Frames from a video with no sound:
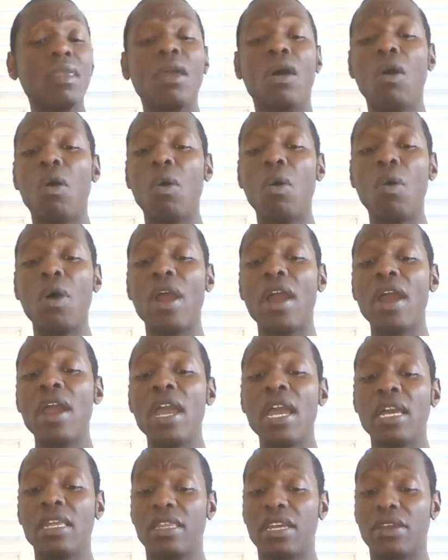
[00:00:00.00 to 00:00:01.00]
or
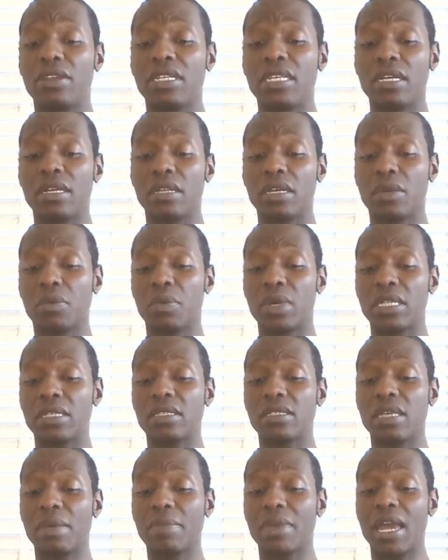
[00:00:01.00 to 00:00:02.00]
they're dealing with
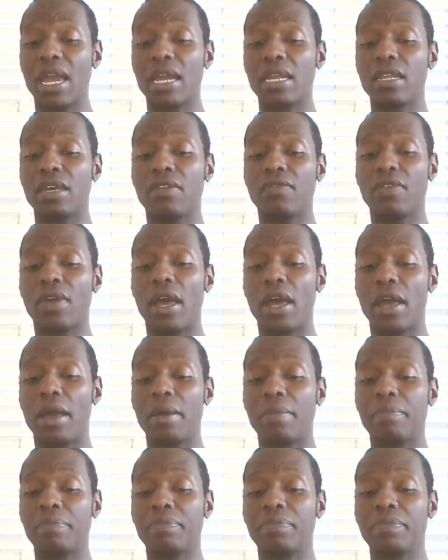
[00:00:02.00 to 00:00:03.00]
some kind of
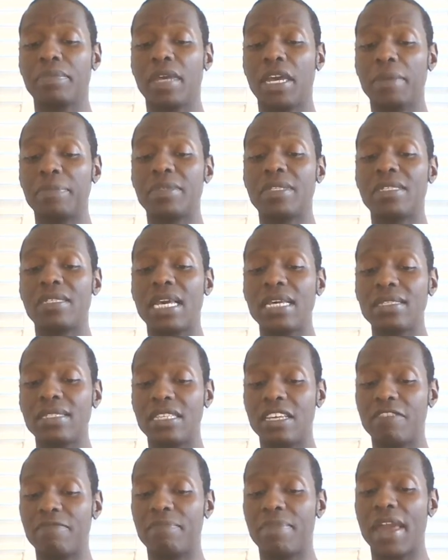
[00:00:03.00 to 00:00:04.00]

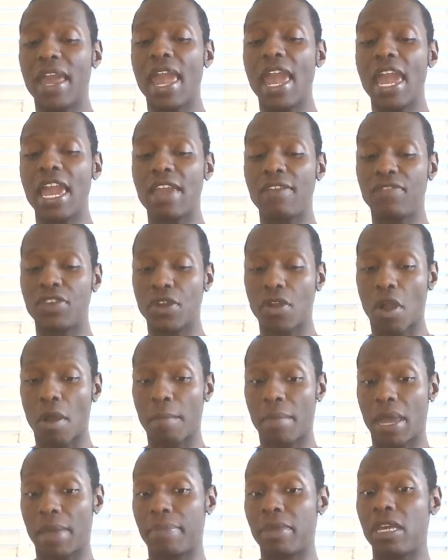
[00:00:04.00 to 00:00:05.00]
obsessive behavior, or
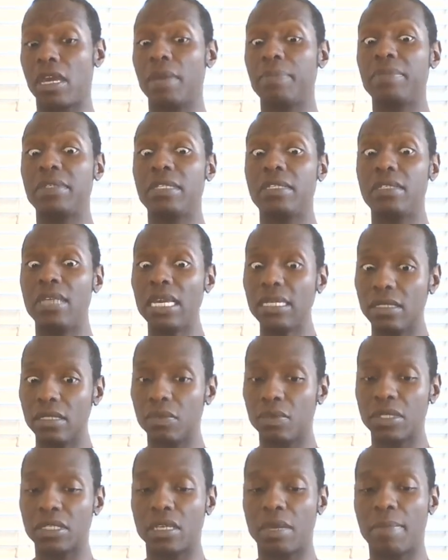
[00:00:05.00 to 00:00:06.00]
maybe obsessed
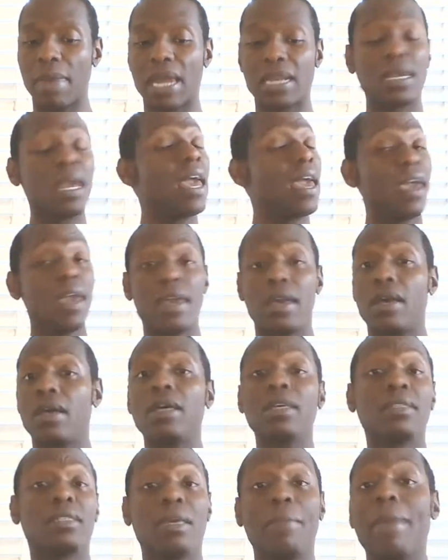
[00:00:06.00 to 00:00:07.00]
with somebody.
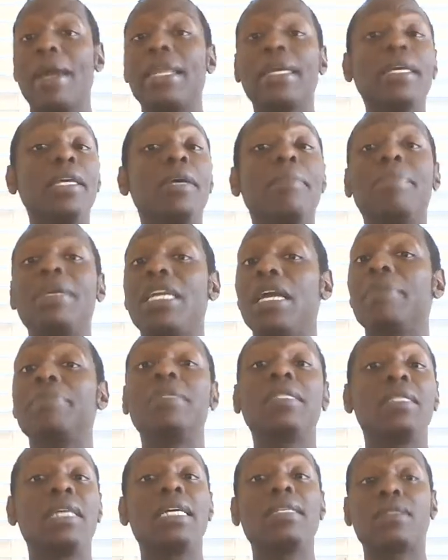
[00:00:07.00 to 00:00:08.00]
Hell, somebody could be
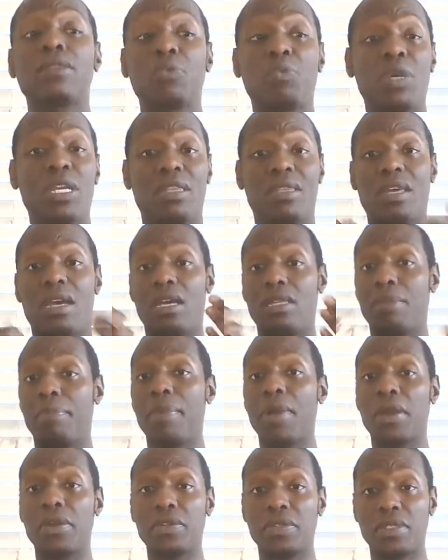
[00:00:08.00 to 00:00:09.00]
obsessed with the other
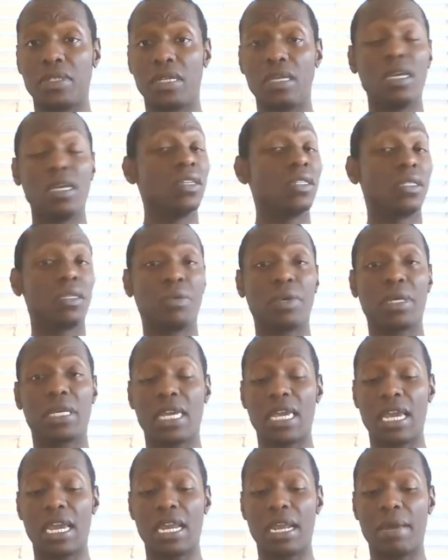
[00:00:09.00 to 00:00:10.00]
person. So
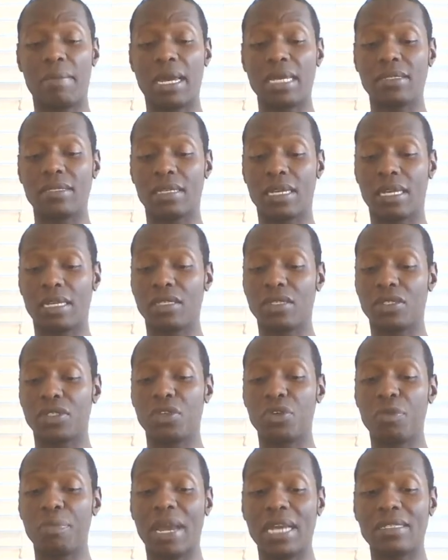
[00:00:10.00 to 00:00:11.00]
again, I'm not saying this is
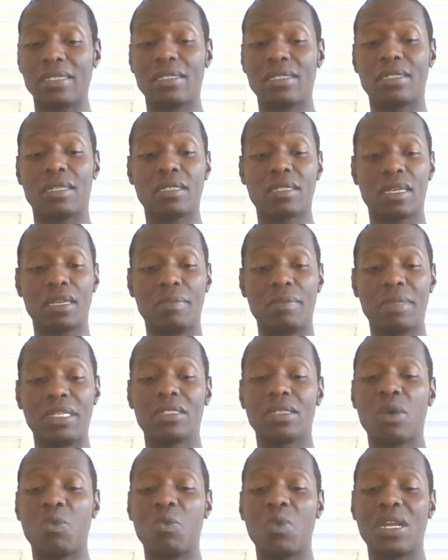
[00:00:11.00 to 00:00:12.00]
you, Pisces. This could be
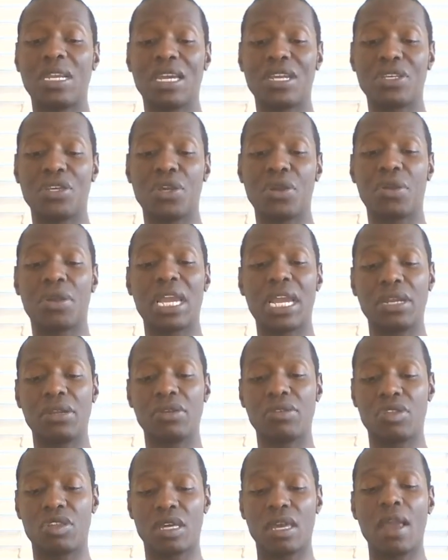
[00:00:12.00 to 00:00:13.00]
someone in your
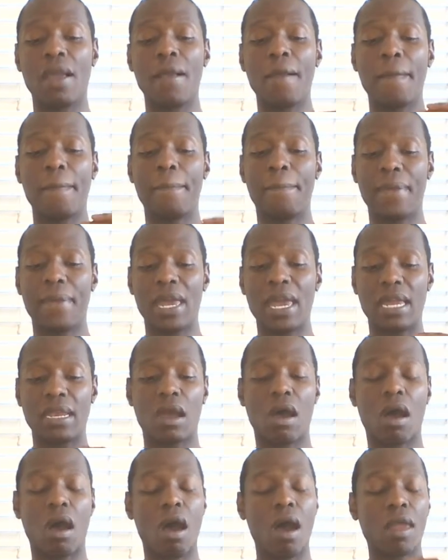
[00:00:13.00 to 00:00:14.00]
energy.
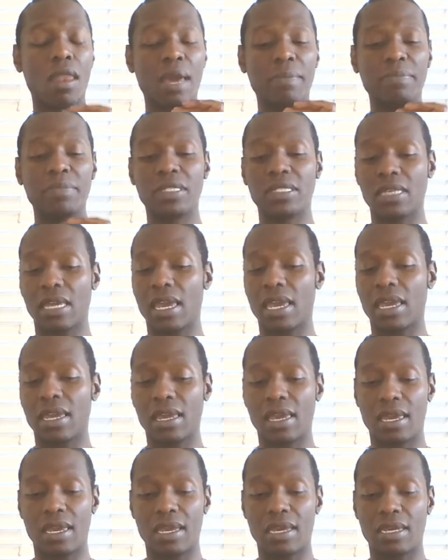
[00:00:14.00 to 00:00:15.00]
But all I'm saying
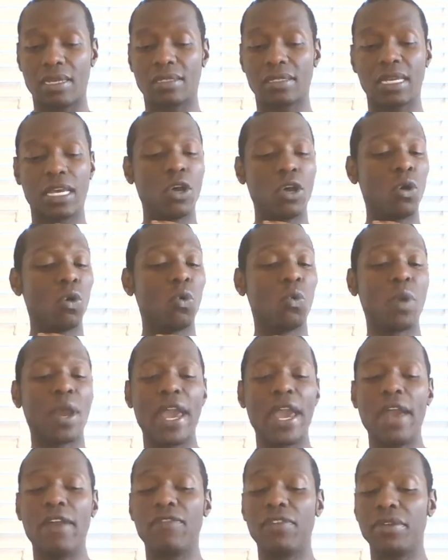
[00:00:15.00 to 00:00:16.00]
is,
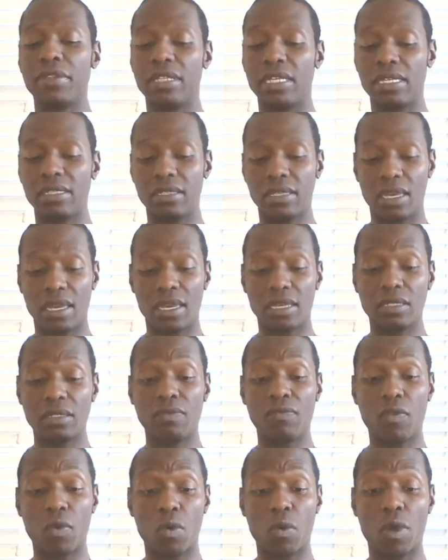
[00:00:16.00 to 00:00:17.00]
whoever this is
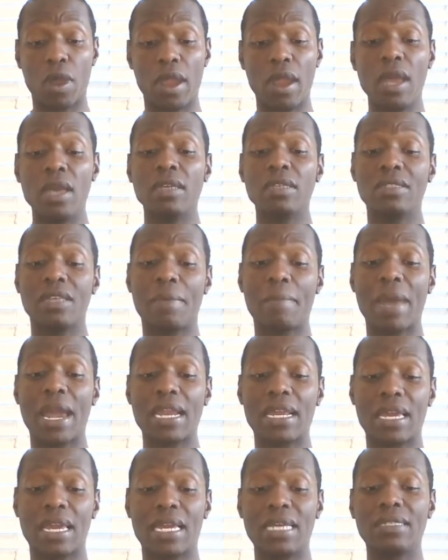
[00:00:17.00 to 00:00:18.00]
for,
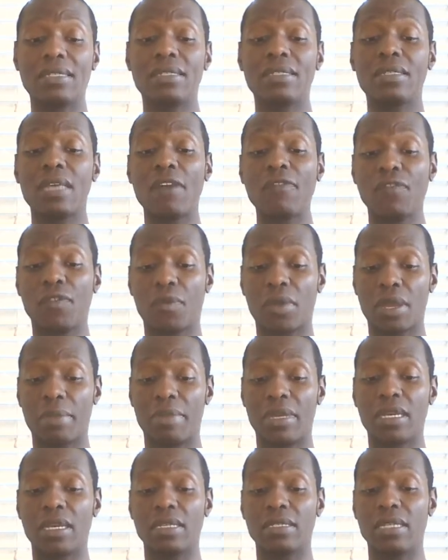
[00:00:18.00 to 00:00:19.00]
somebody is suffering
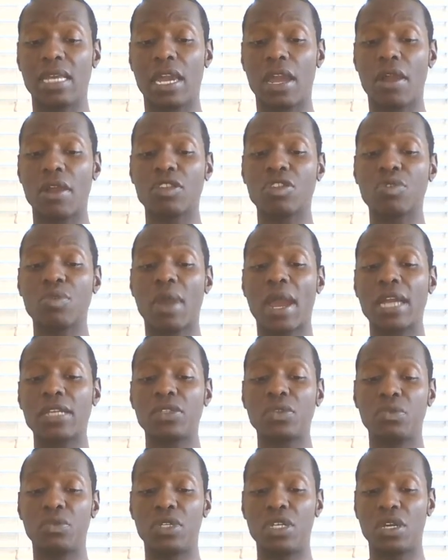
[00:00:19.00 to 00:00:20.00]
because they are trying
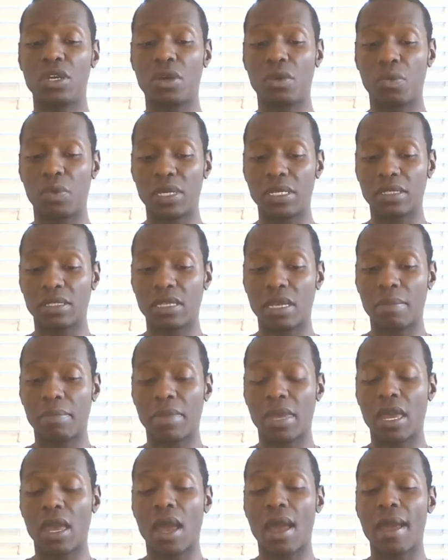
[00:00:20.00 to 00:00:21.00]
to deal with
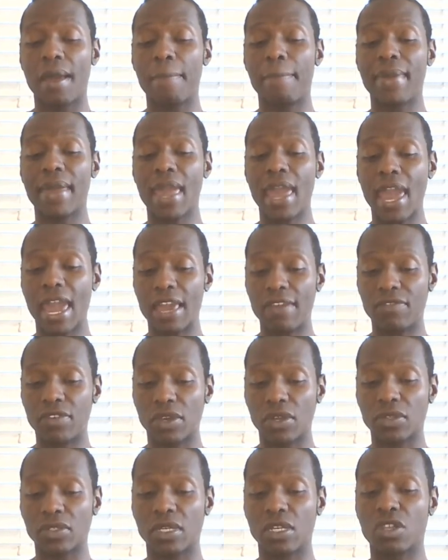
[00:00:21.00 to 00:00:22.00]
some
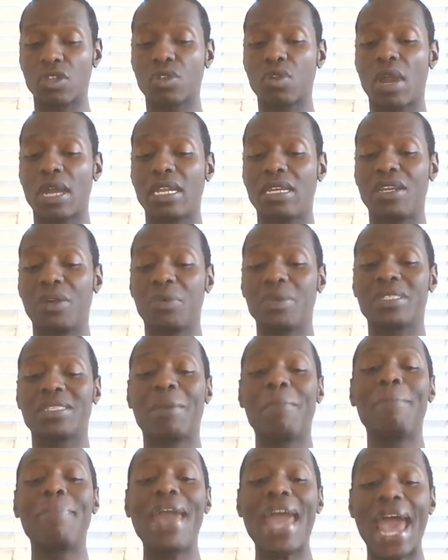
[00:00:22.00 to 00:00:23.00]
behaviors and trying to deal with
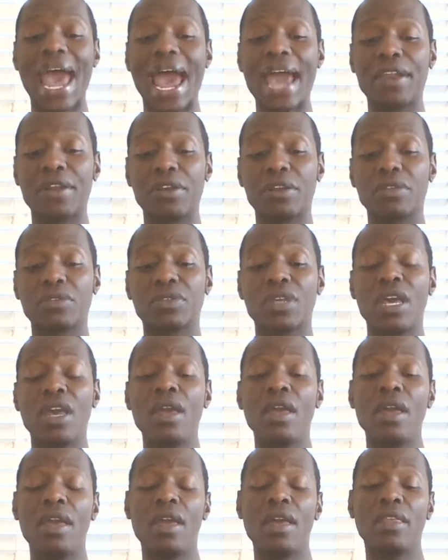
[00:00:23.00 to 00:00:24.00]
some patterns
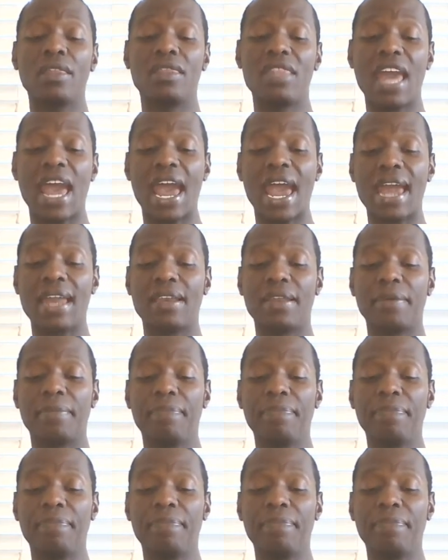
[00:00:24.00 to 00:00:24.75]
that